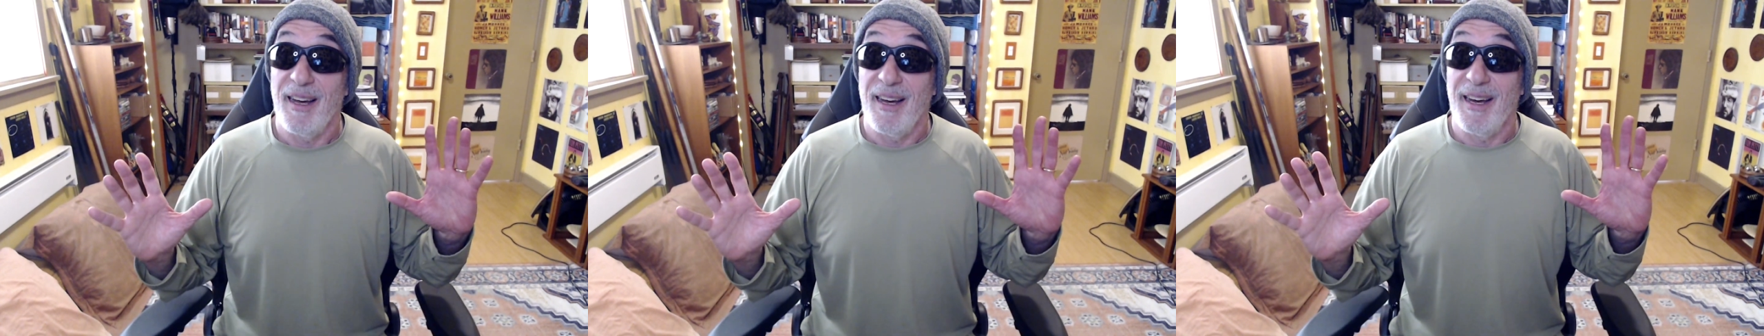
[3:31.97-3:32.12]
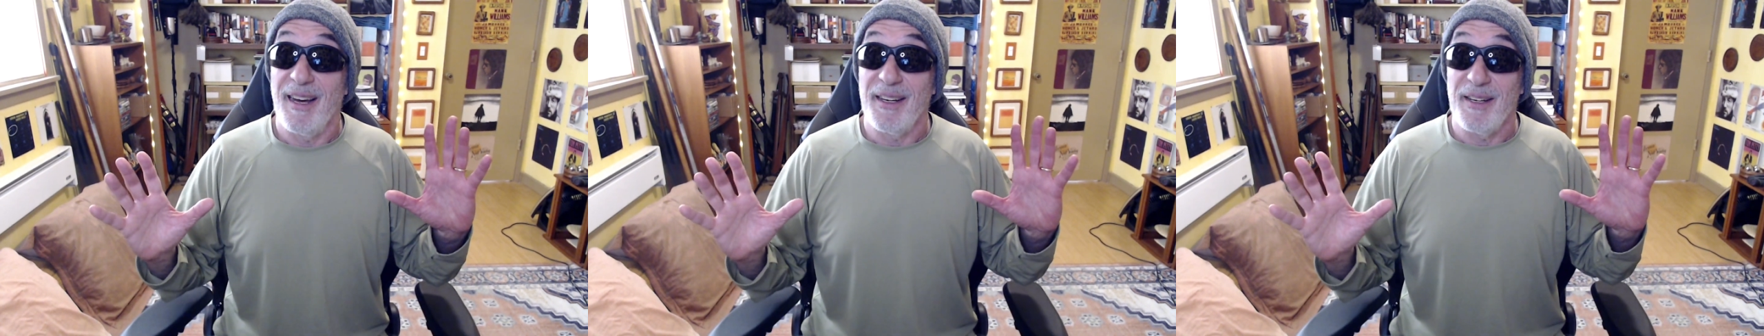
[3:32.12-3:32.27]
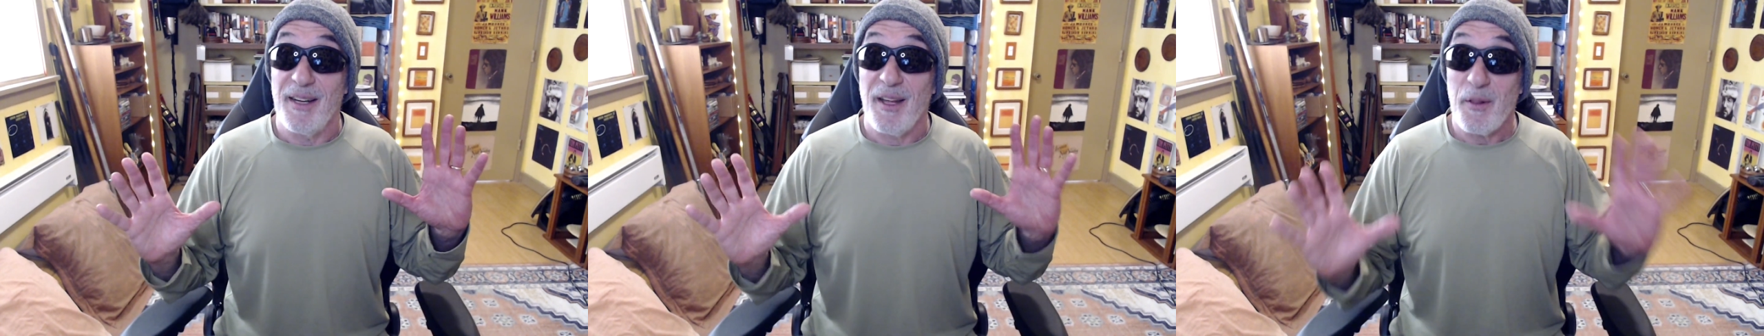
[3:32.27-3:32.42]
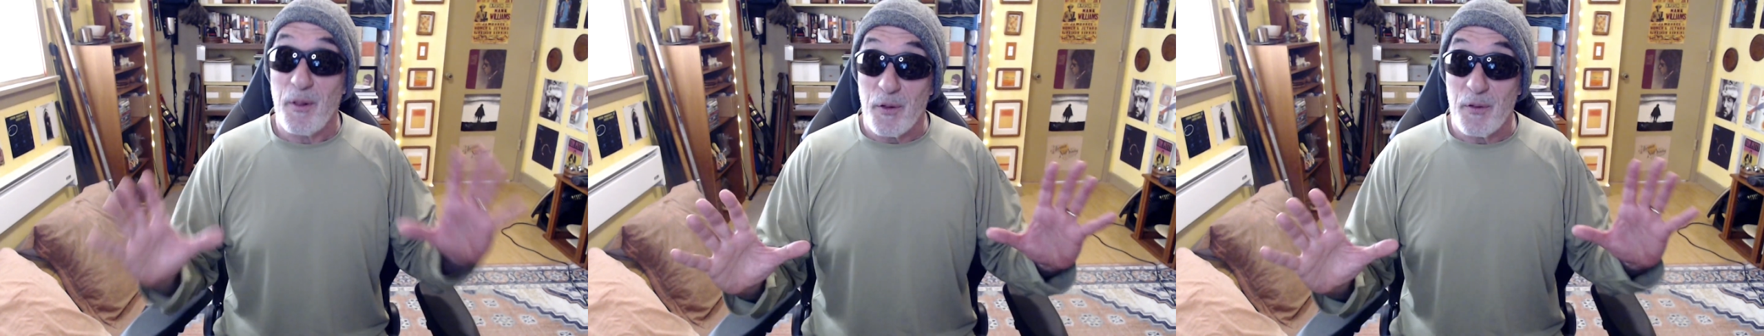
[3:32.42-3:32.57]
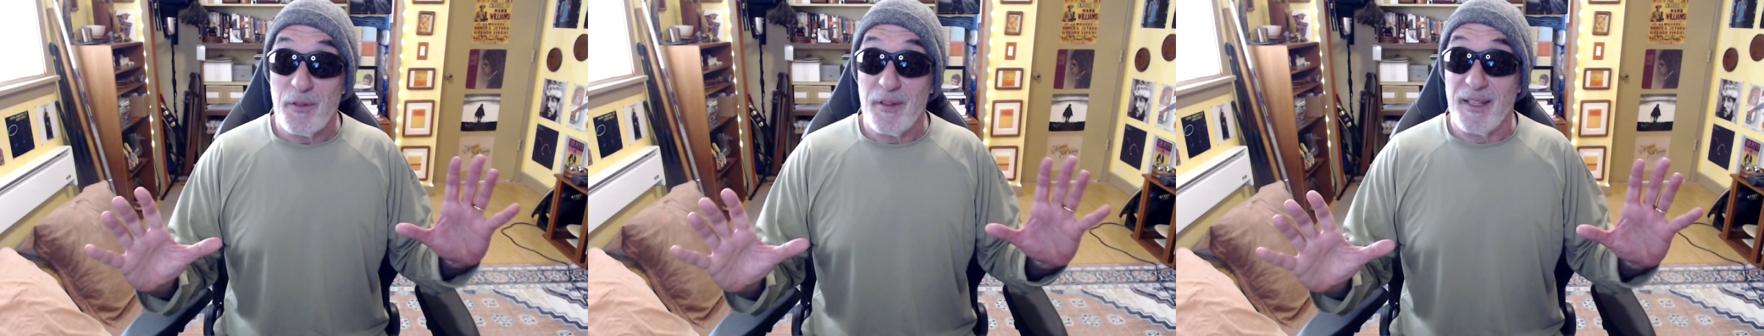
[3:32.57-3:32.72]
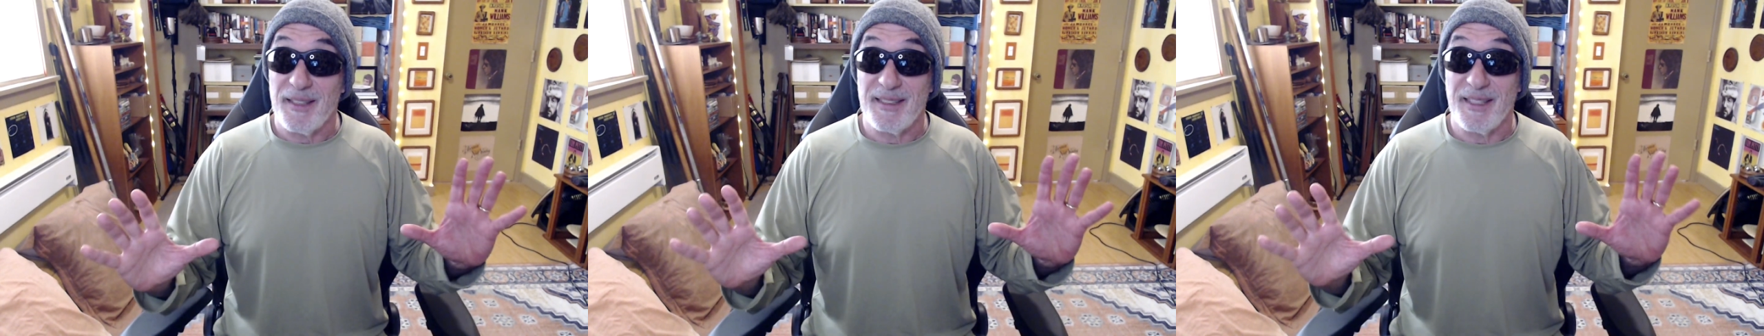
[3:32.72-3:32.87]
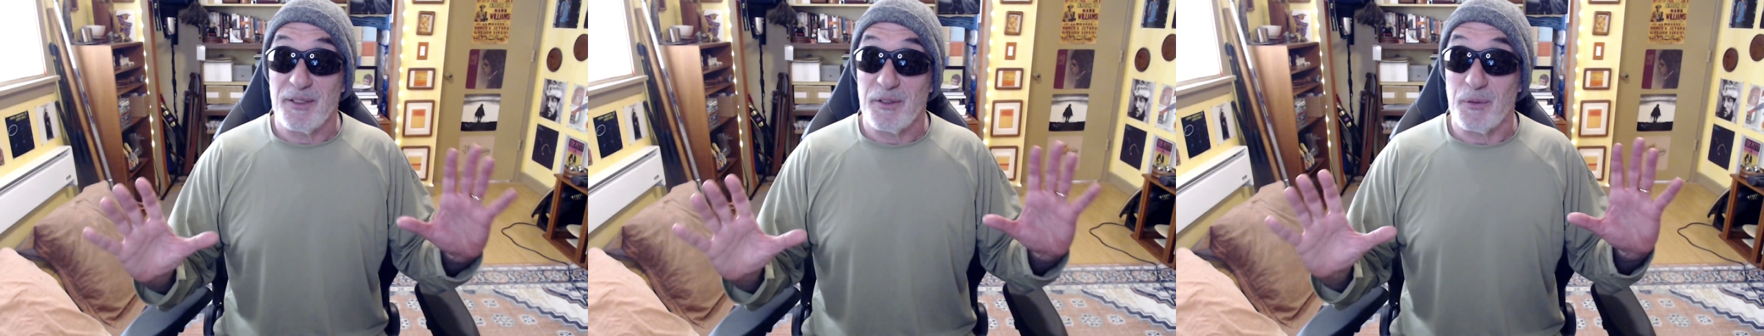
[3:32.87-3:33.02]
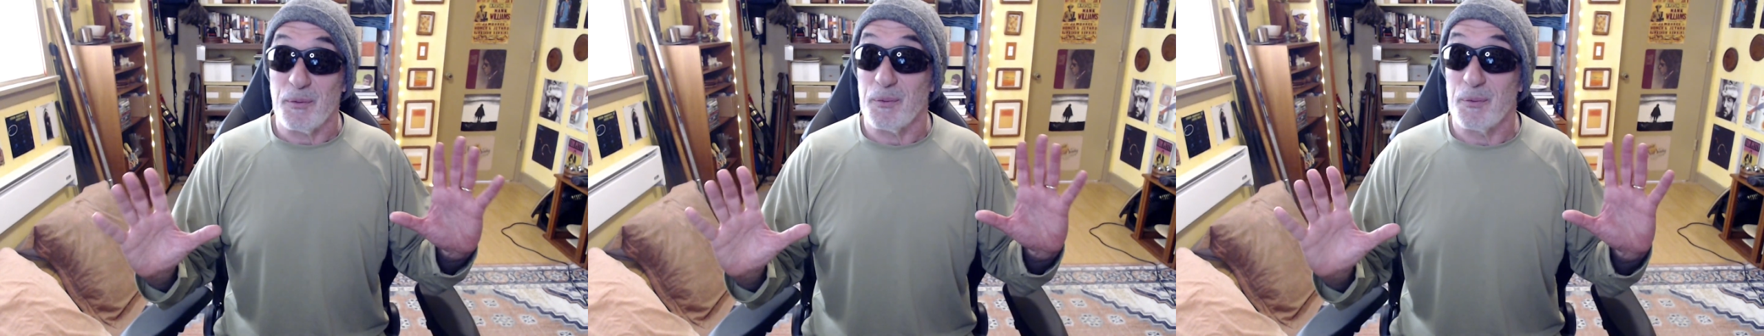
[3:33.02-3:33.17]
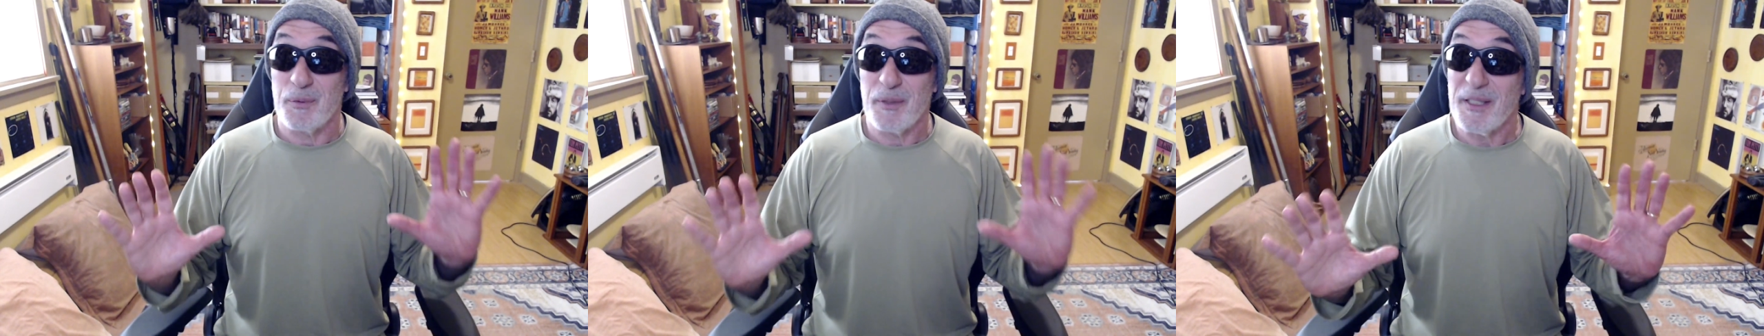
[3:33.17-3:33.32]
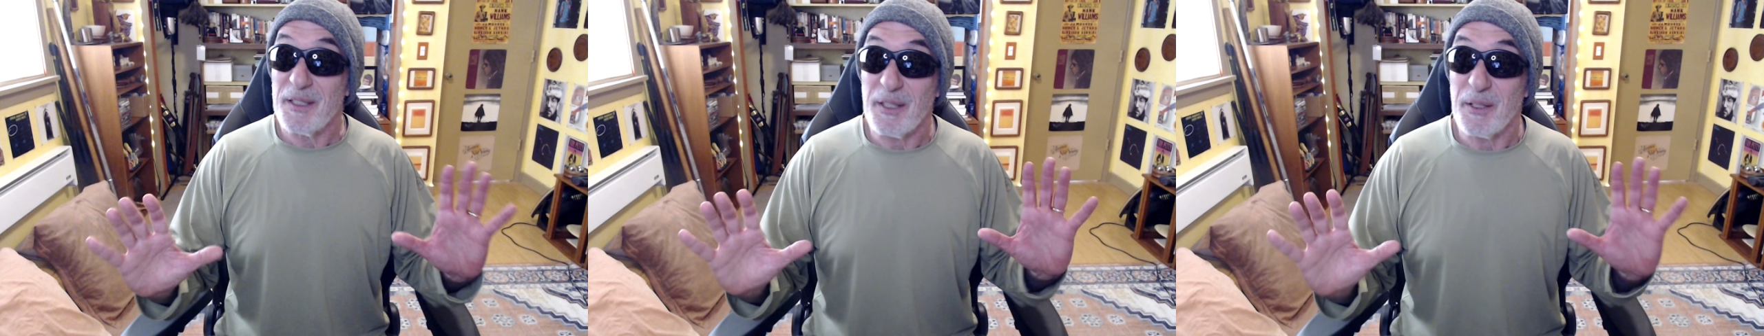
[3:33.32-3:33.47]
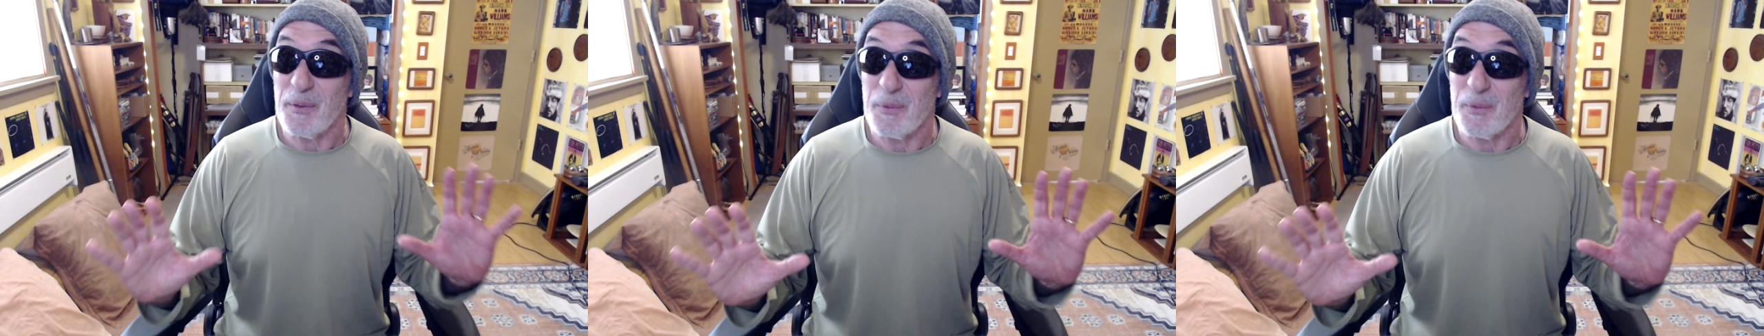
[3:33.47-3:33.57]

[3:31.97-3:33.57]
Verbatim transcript: another thing that's really,